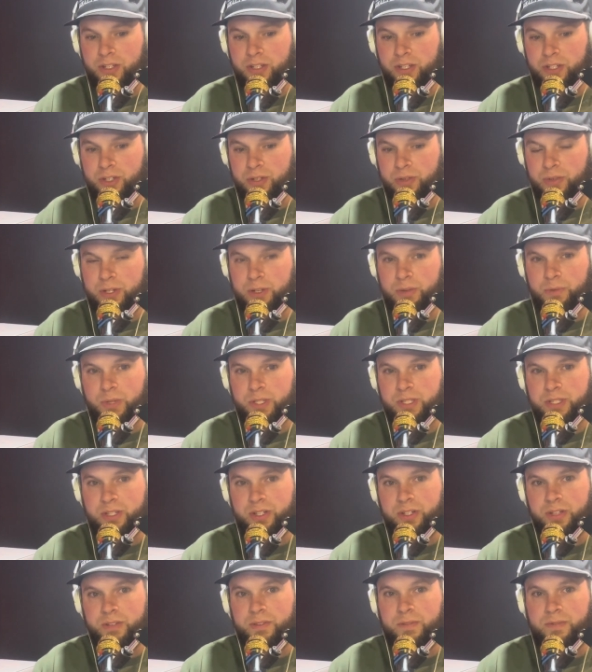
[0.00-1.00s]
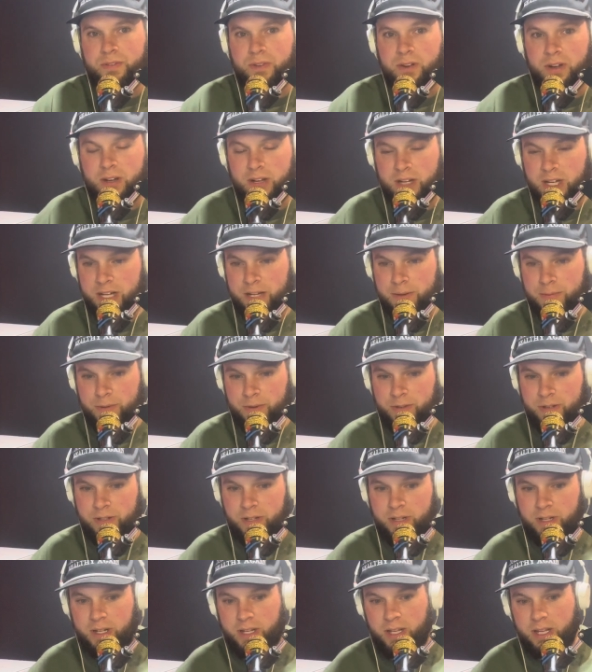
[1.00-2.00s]
doing what's good for our
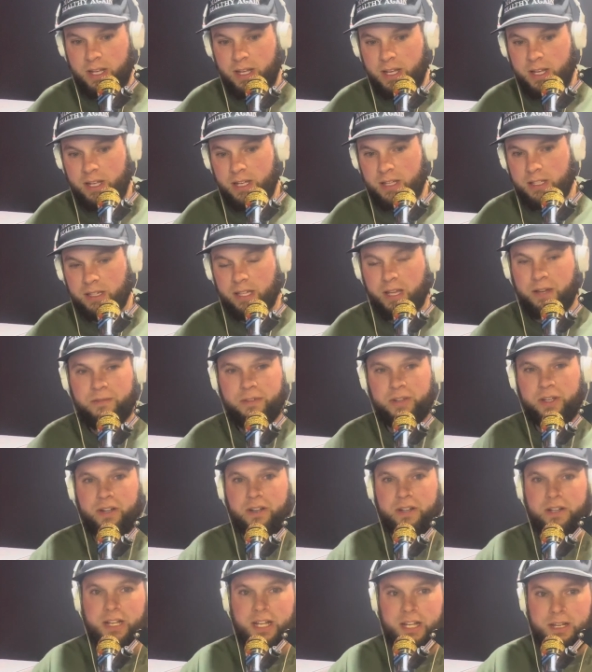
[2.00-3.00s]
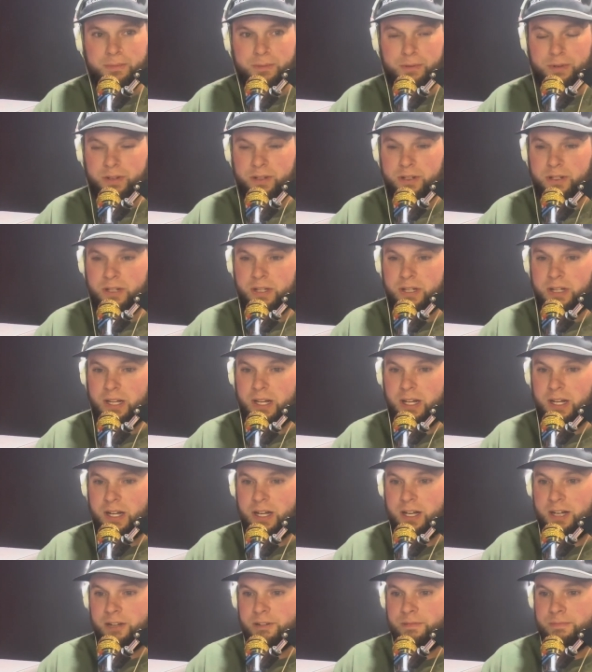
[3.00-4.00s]
neighbor, loving our neighbor,
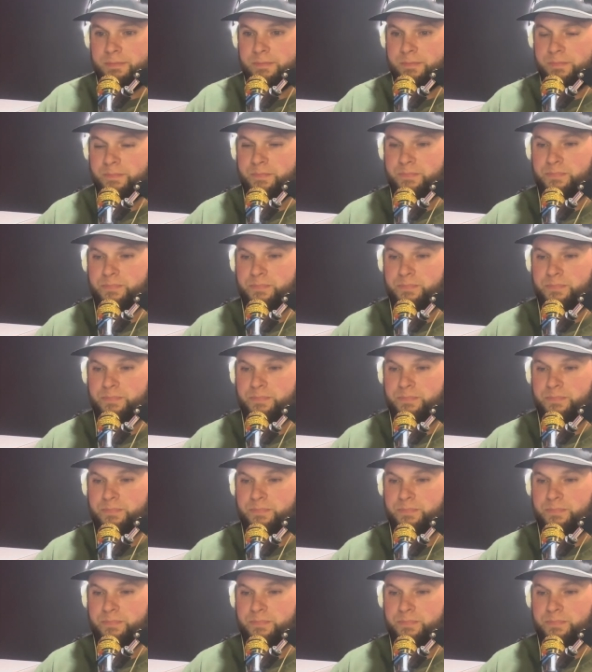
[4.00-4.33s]
um,